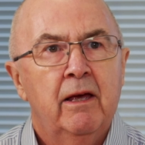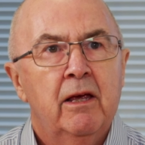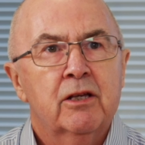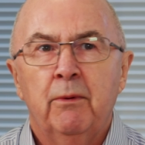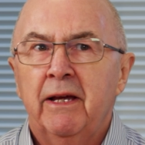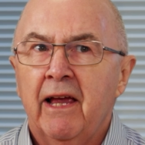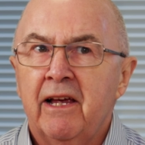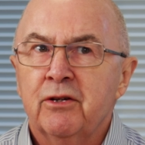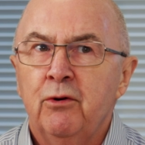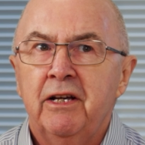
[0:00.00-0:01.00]
So I
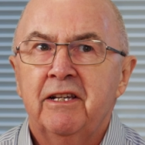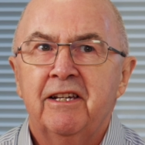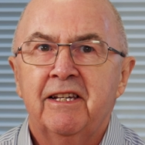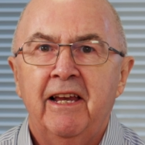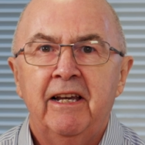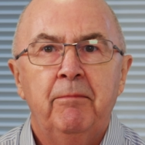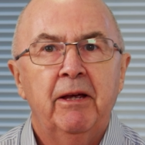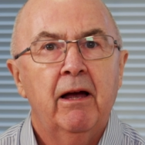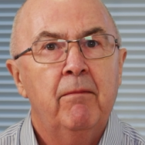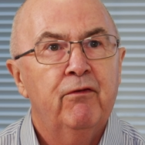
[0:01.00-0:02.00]
guess auditors need to
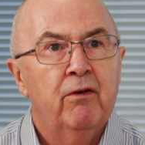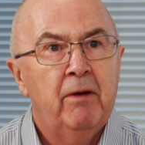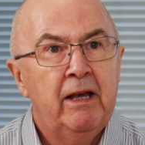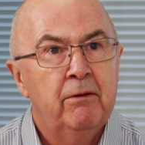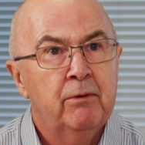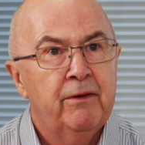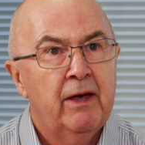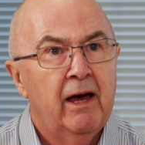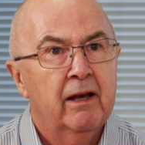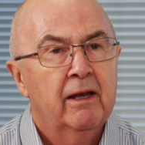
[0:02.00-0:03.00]
become familiar with
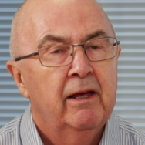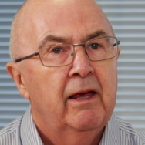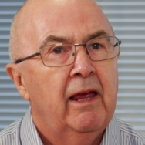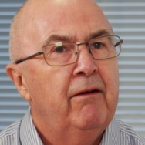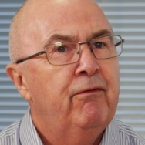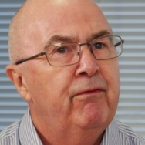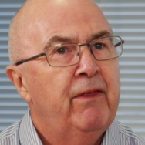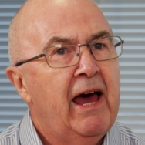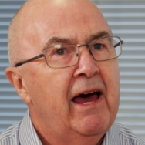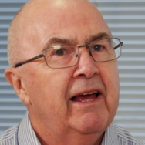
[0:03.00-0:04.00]
that if
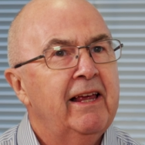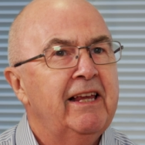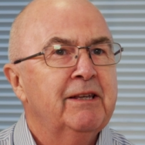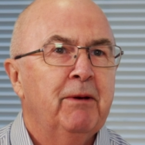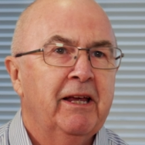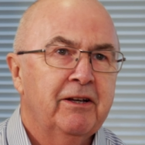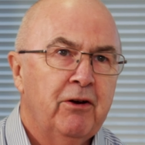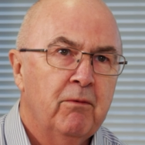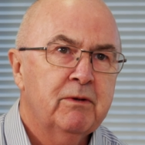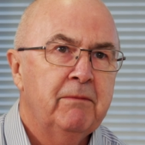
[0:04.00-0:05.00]
that is being
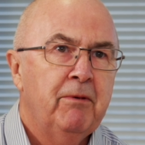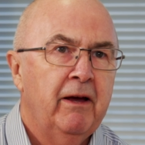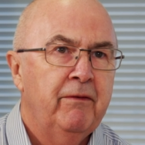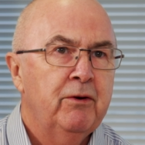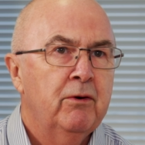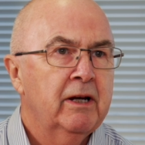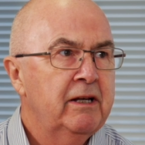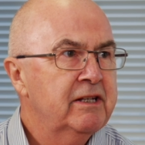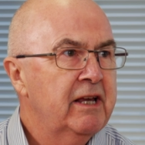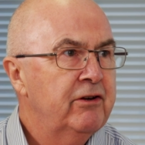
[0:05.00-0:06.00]
adopted by the
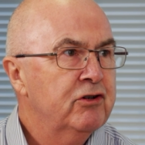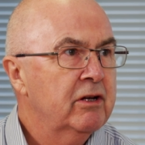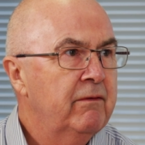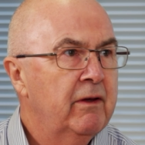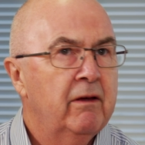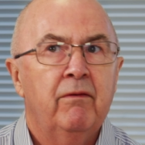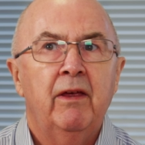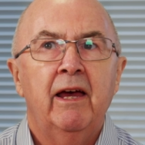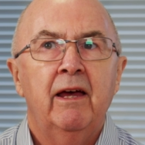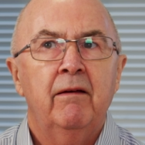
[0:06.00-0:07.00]
organization that
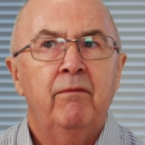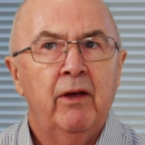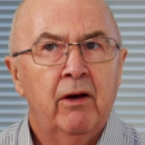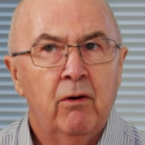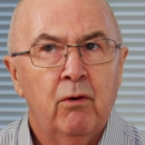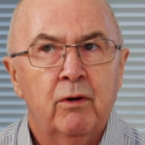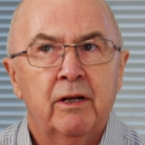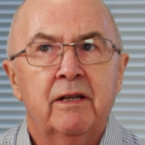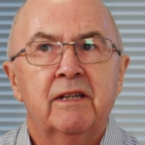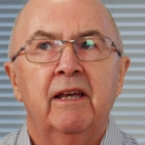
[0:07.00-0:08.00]
they're
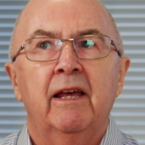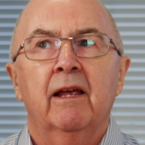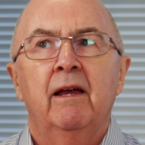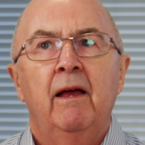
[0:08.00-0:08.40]
auditing.